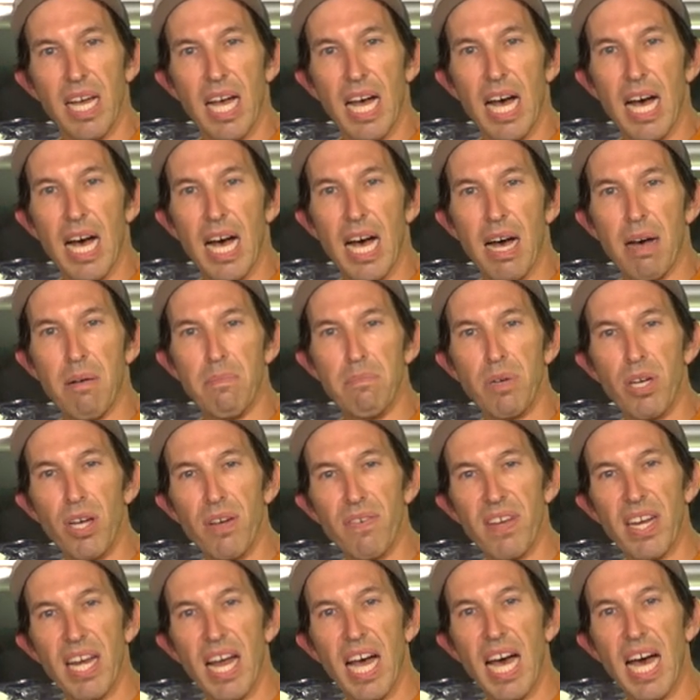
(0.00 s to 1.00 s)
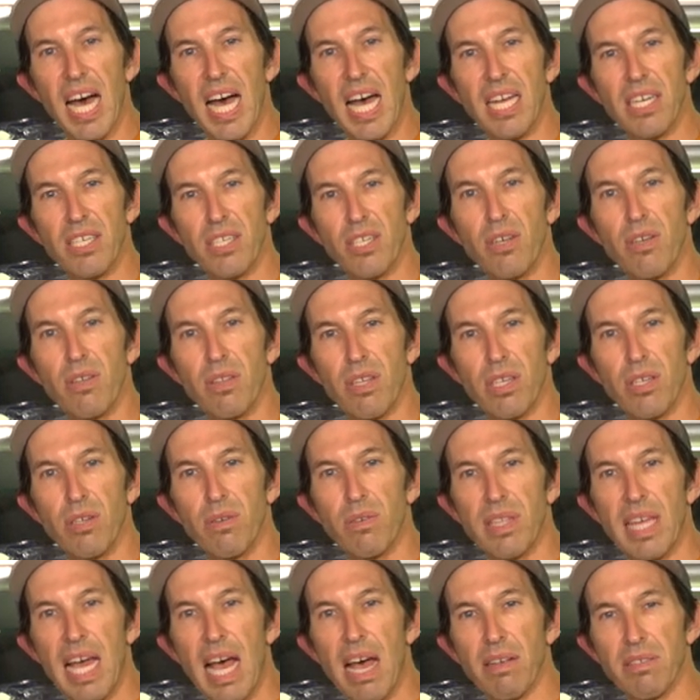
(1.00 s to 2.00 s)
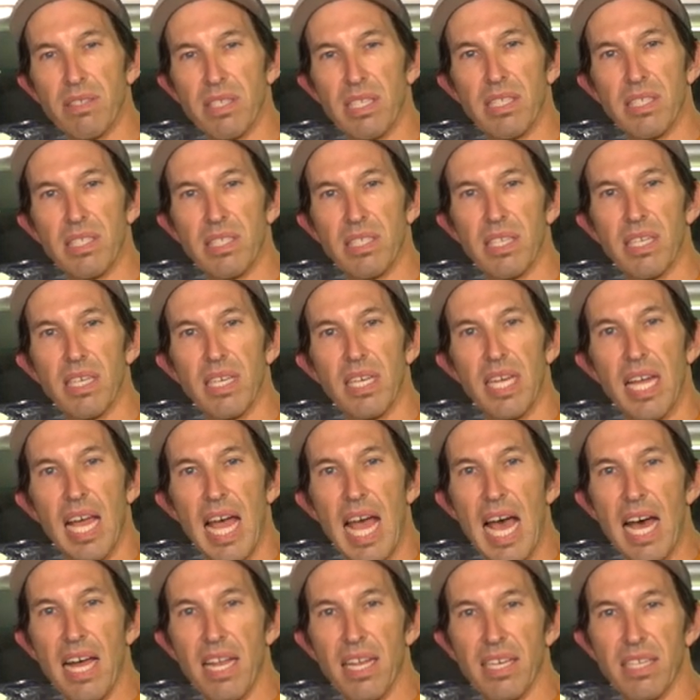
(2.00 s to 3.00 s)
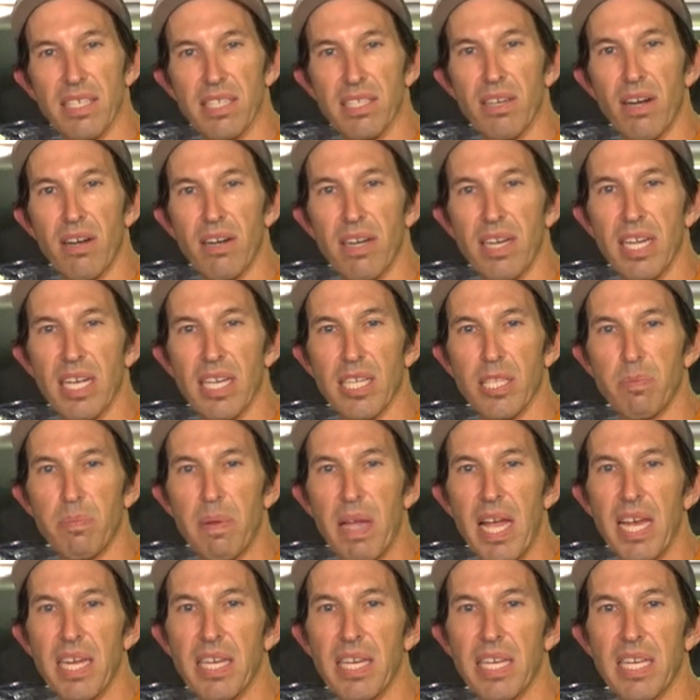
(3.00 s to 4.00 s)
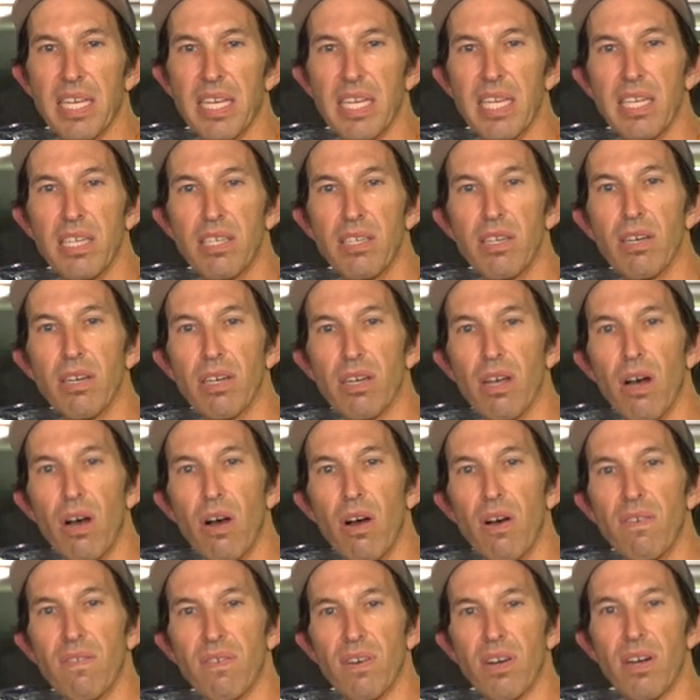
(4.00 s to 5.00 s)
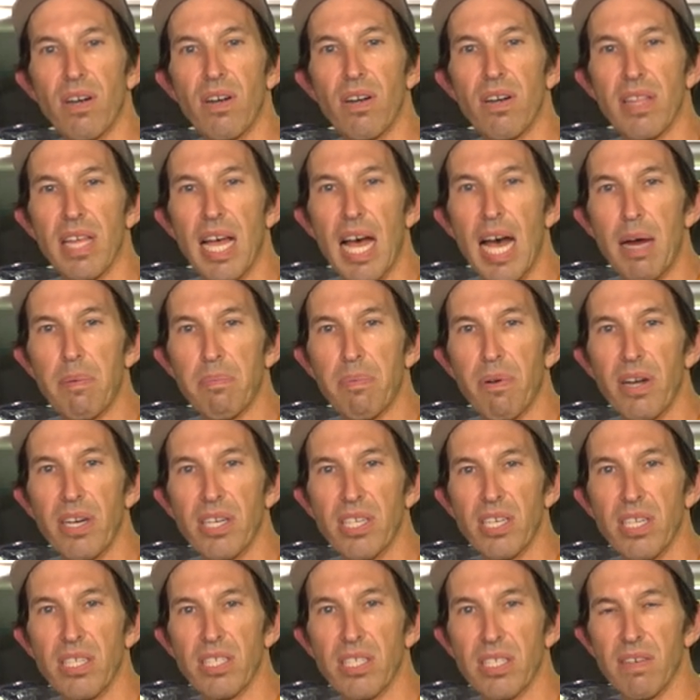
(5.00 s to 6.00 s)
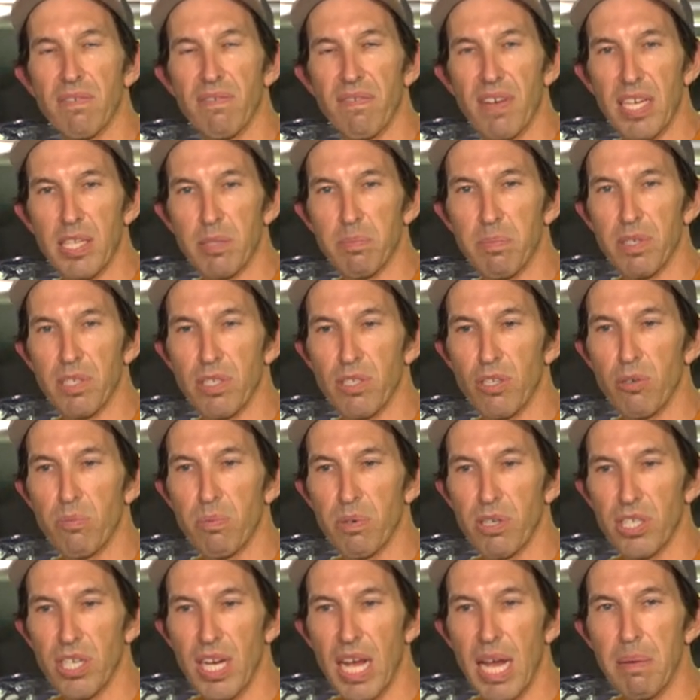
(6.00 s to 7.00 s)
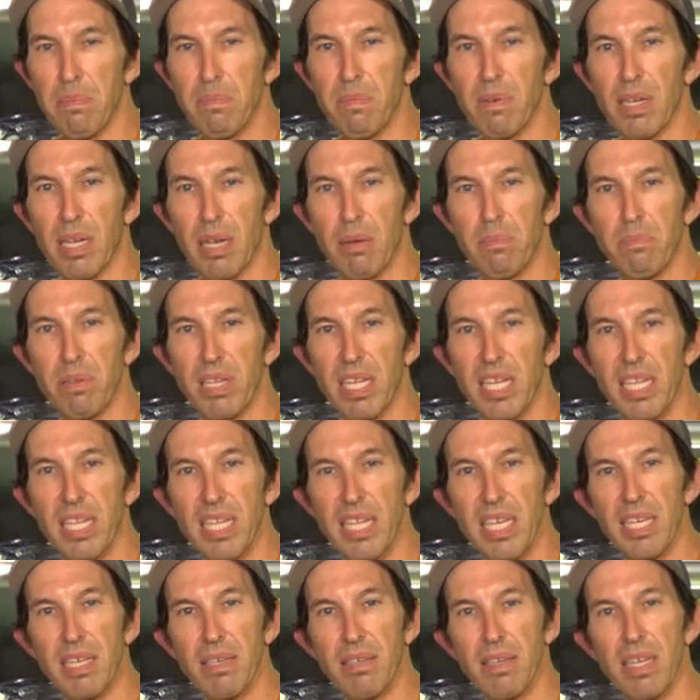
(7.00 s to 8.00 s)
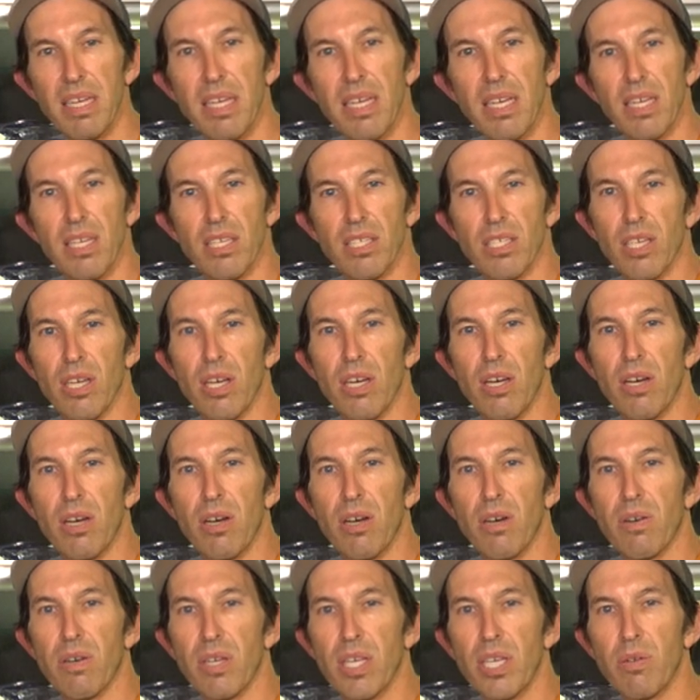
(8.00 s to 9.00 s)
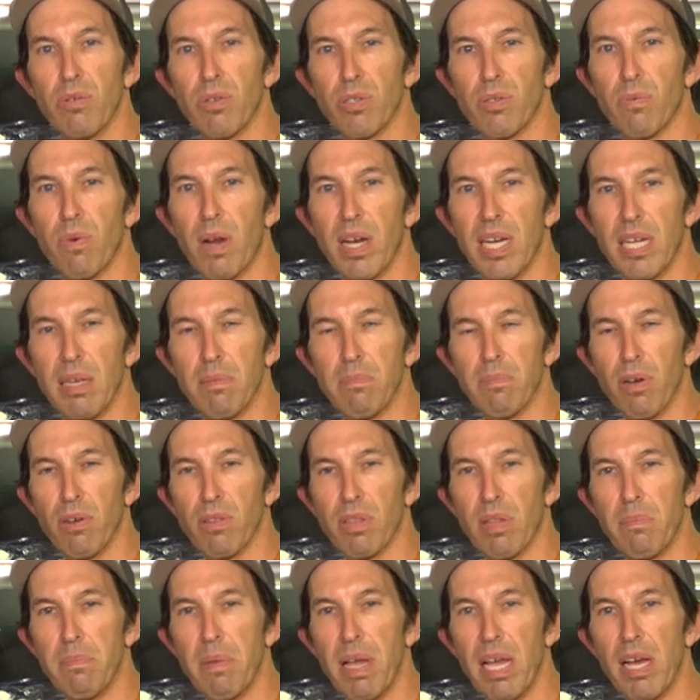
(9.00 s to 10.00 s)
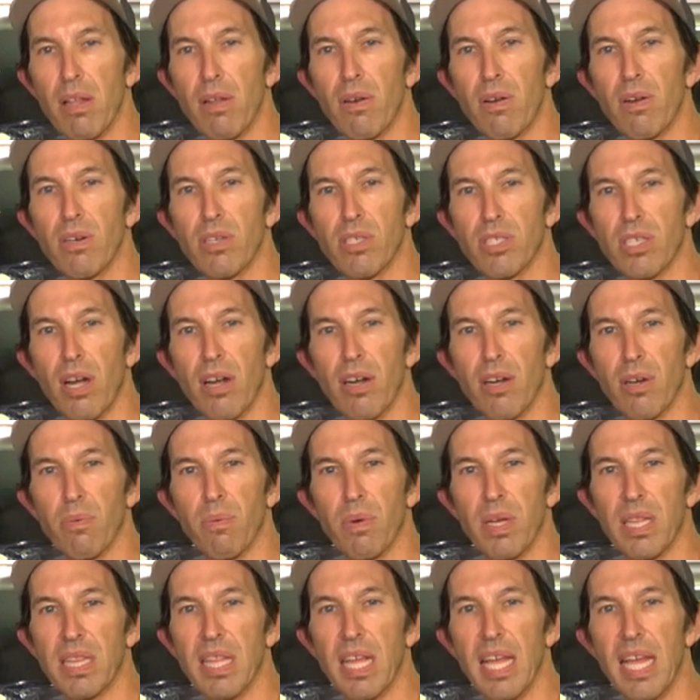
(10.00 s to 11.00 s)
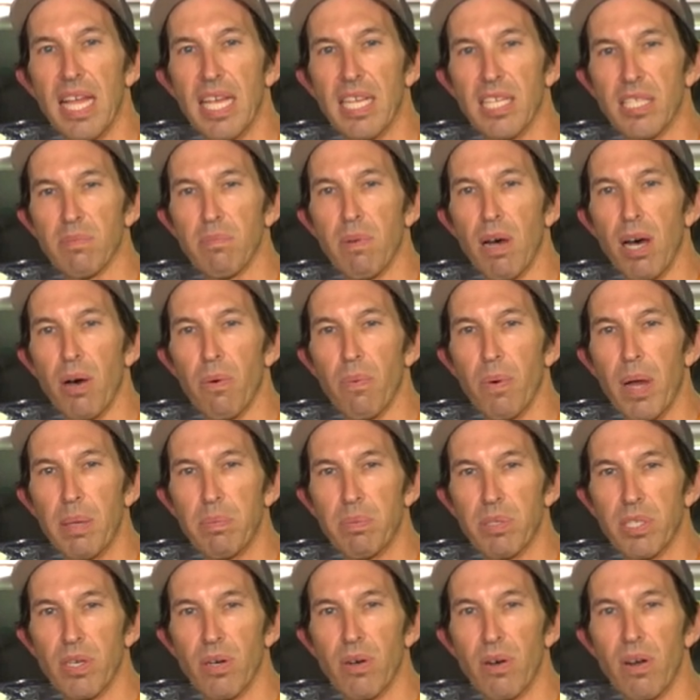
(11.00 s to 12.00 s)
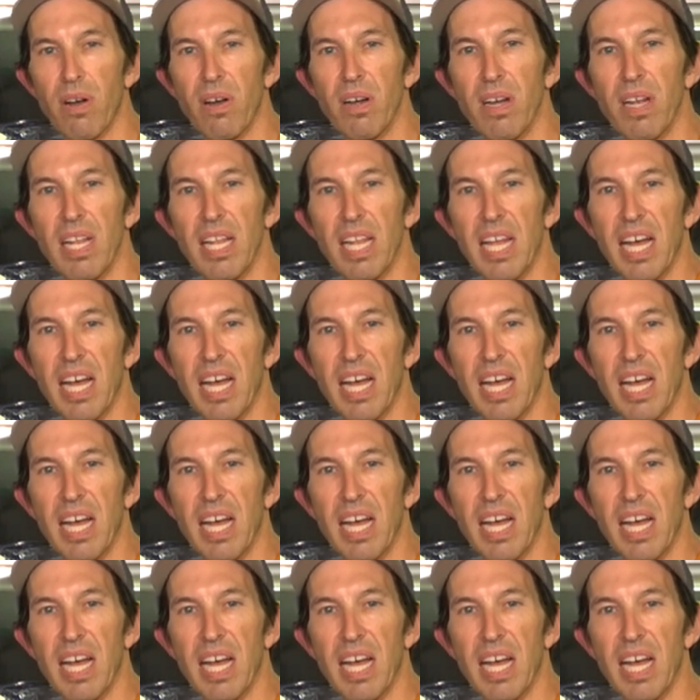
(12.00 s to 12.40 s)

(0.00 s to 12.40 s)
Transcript: Uh, moving on to the two thousands, Alex started expanding. He took over the operations of Vespa Super Shop completely. So he was running both the mail orders, started with a small web store.